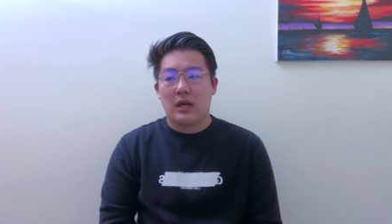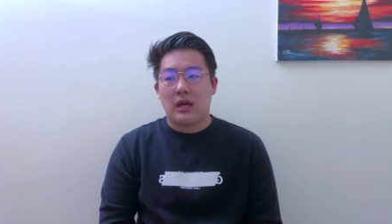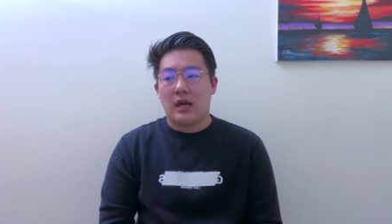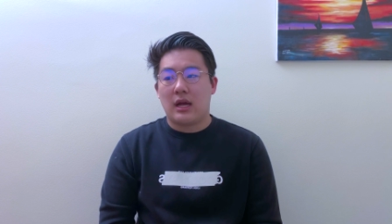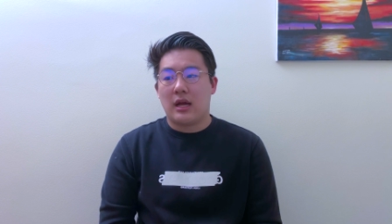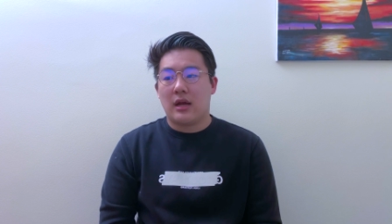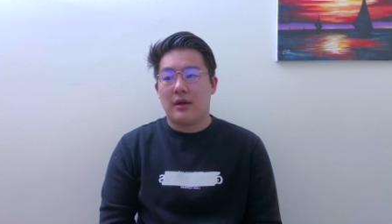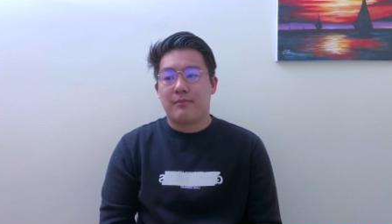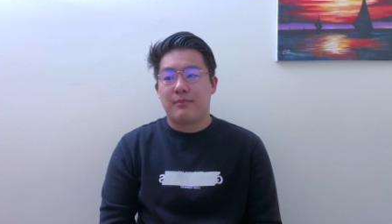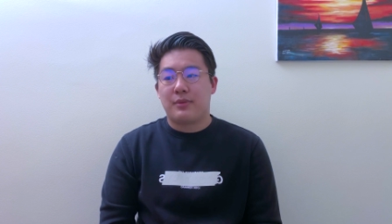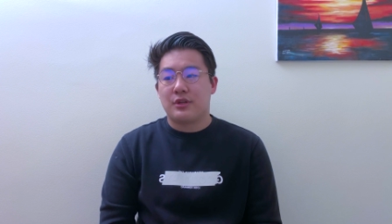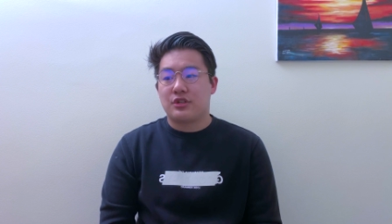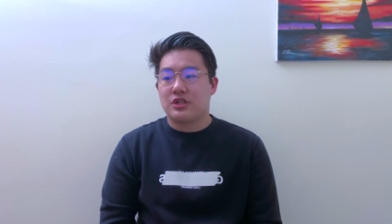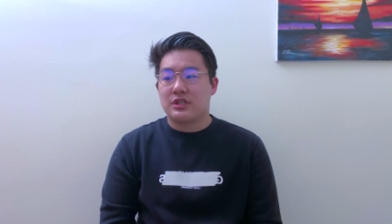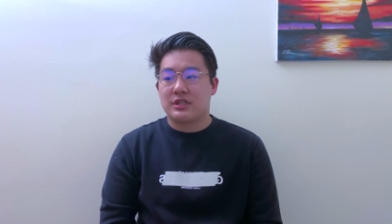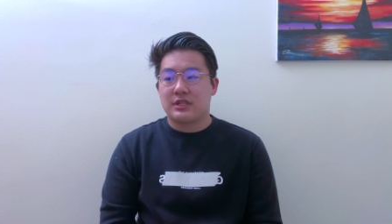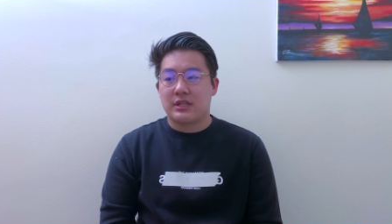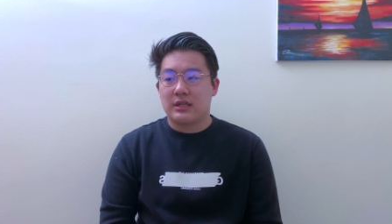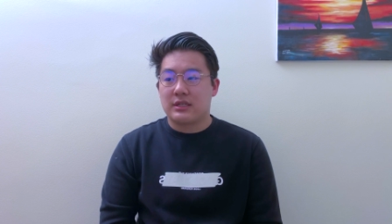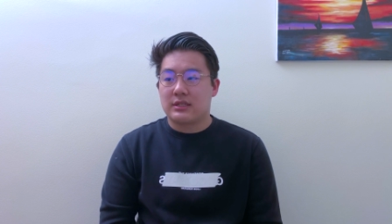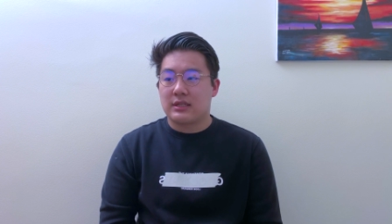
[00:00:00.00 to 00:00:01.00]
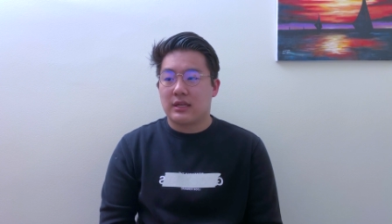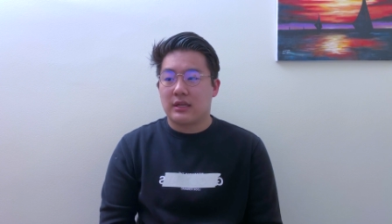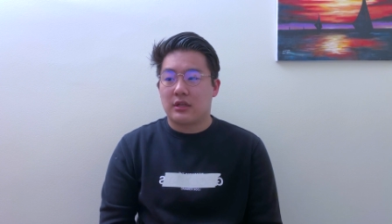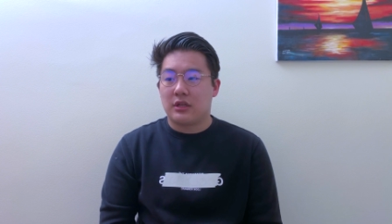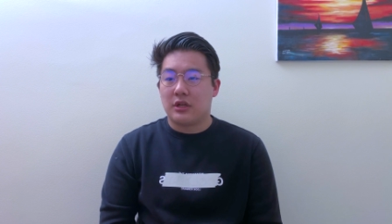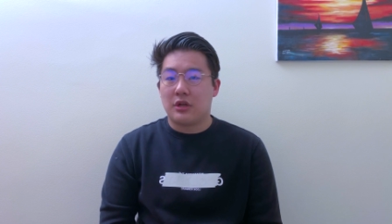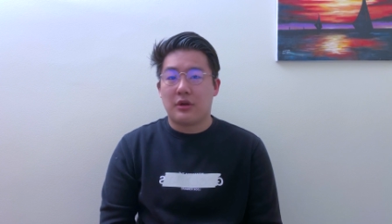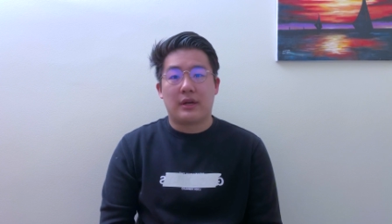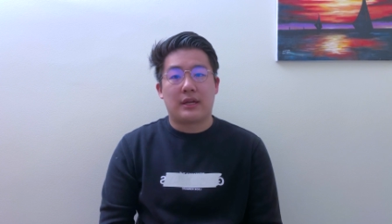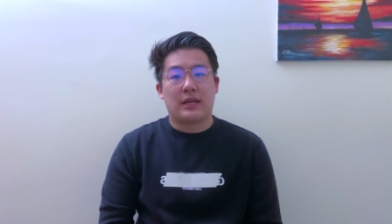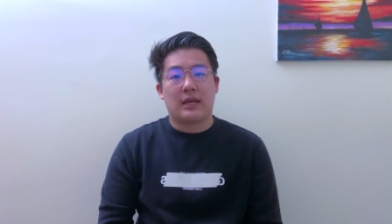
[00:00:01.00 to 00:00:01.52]
Um, but just things like, you
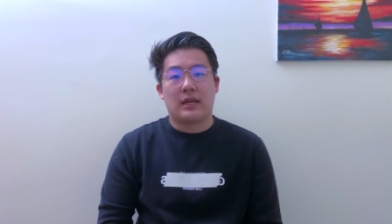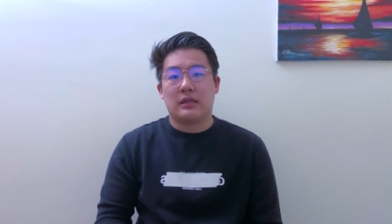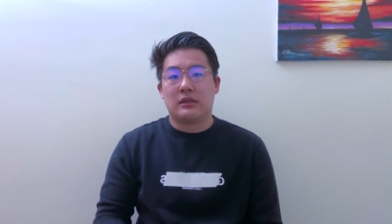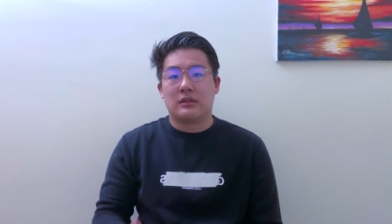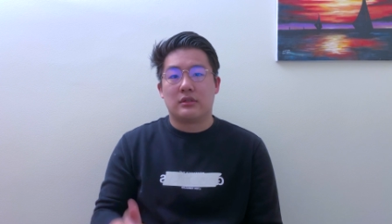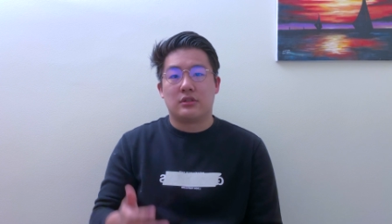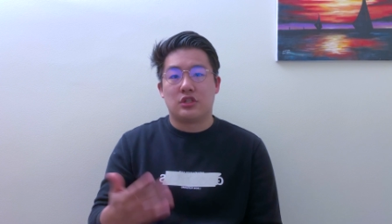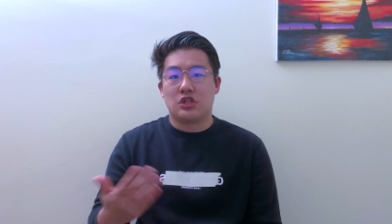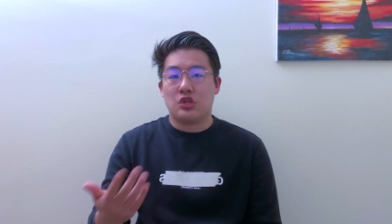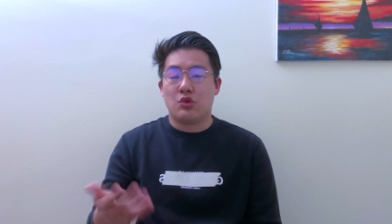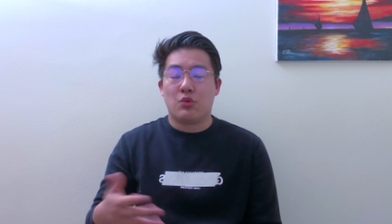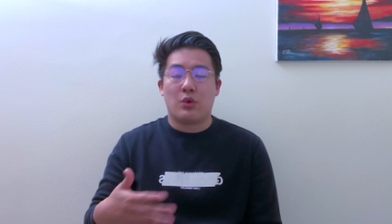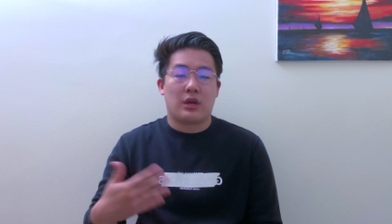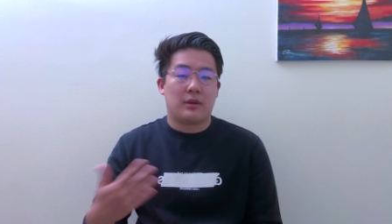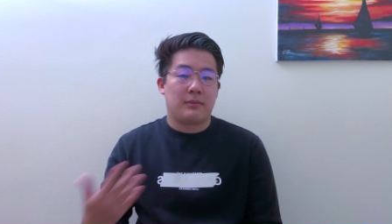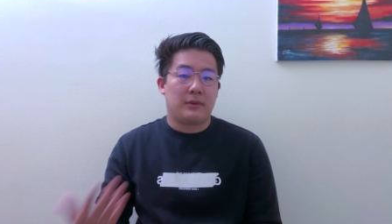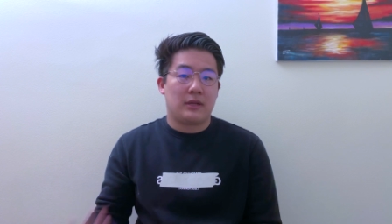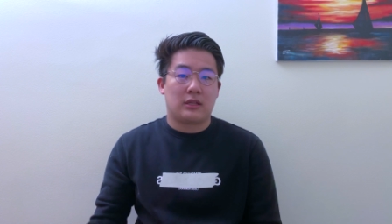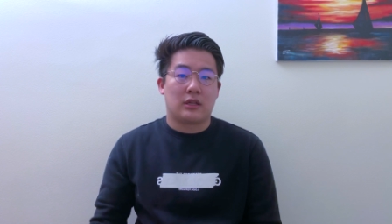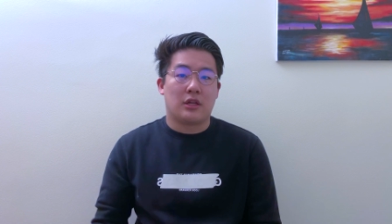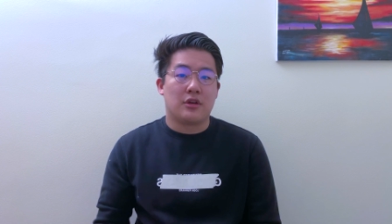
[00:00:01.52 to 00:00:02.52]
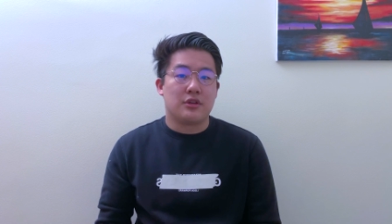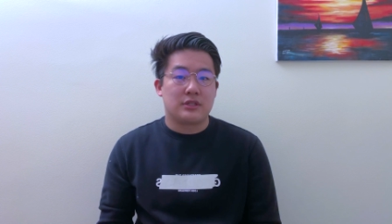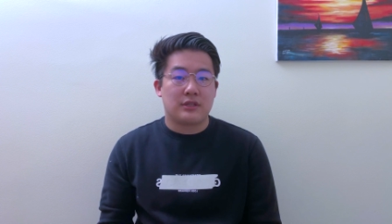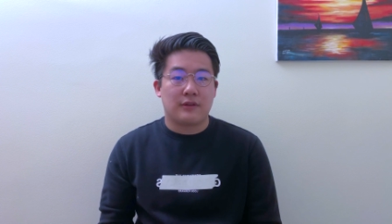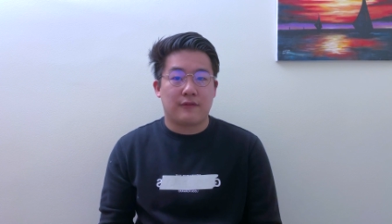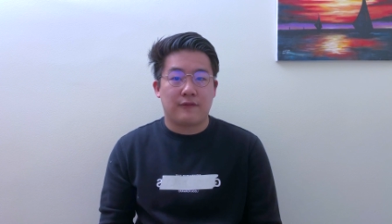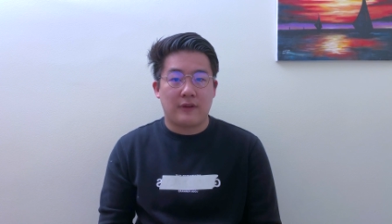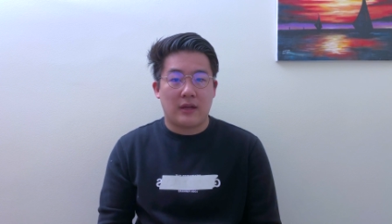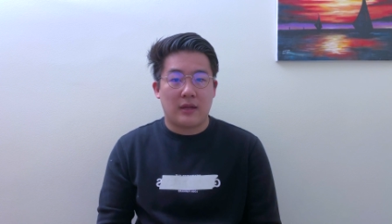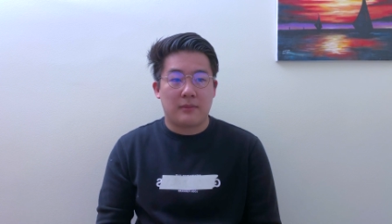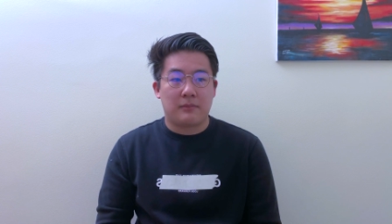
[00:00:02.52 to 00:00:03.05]
know, again, do you want to be close to
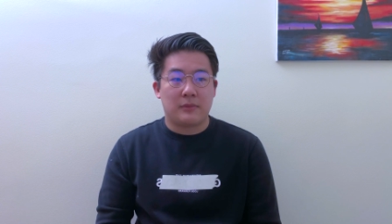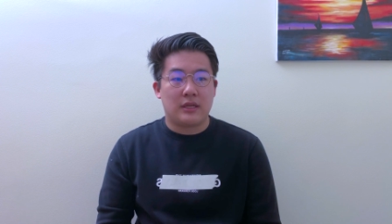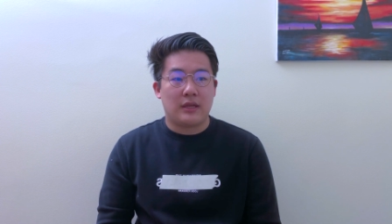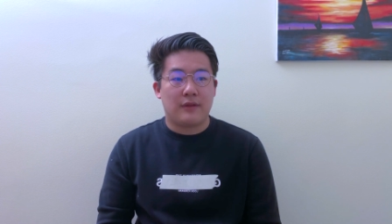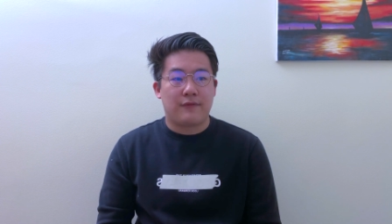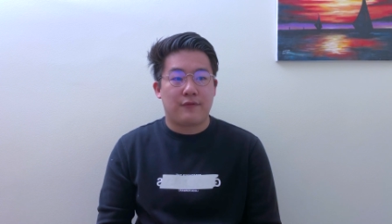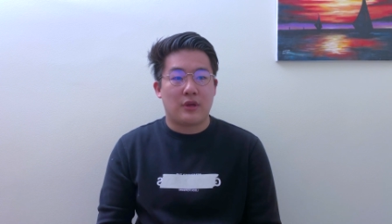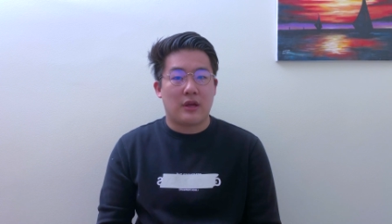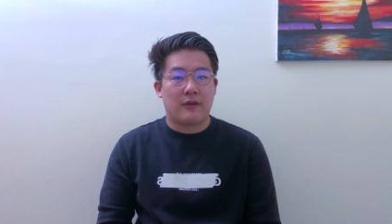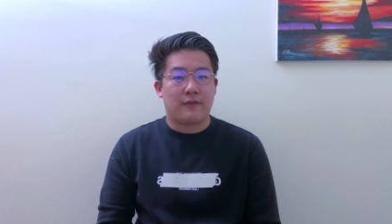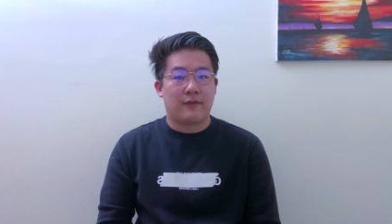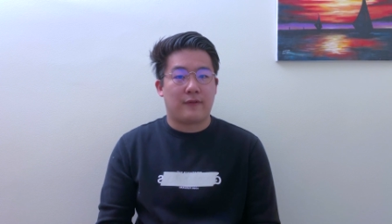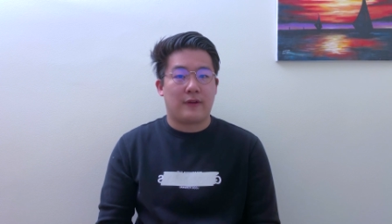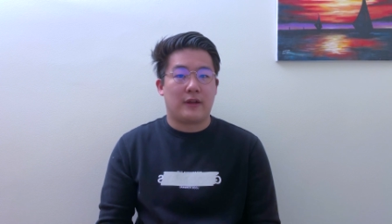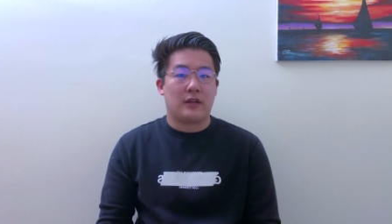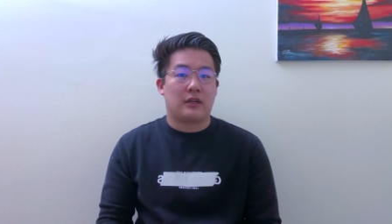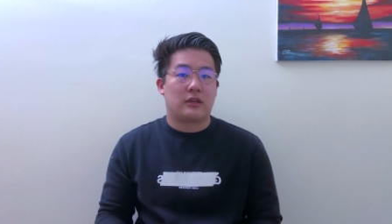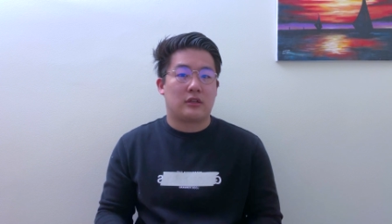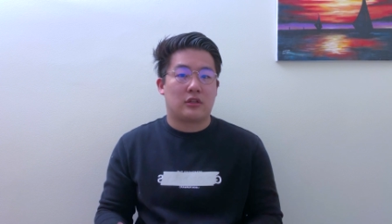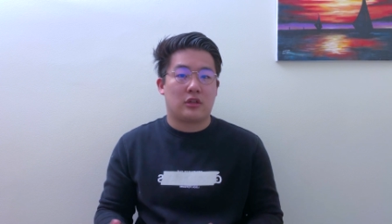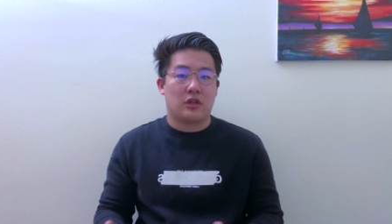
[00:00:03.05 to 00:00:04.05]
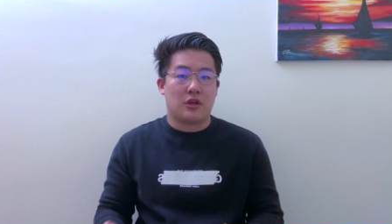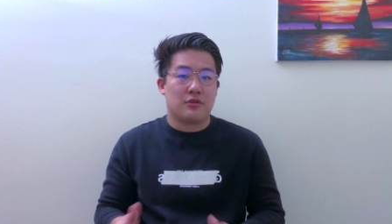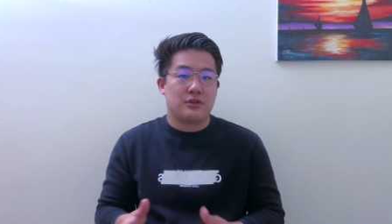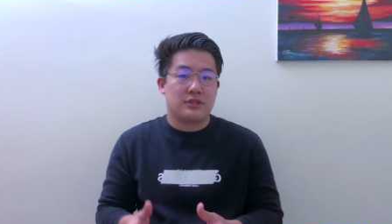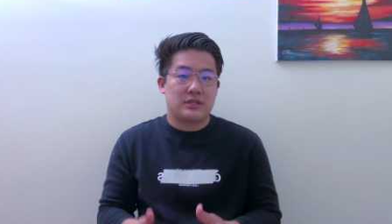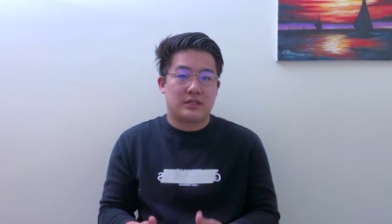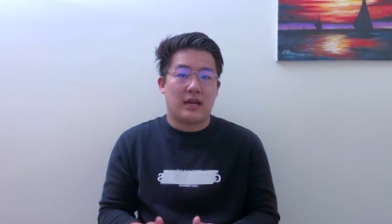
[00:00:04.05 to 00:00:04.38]
family if you have a very close,